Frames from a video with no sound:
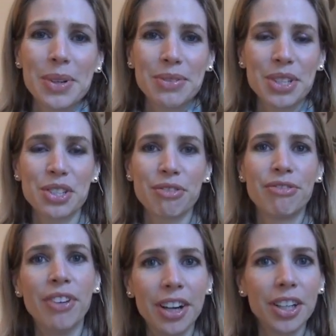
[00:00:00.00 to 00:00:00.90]
We have such a
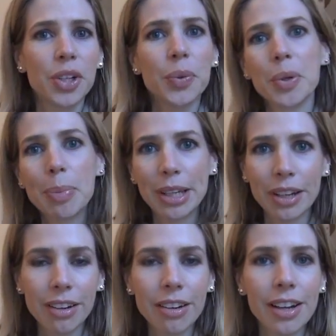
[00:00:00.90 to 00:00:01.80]
fun group here.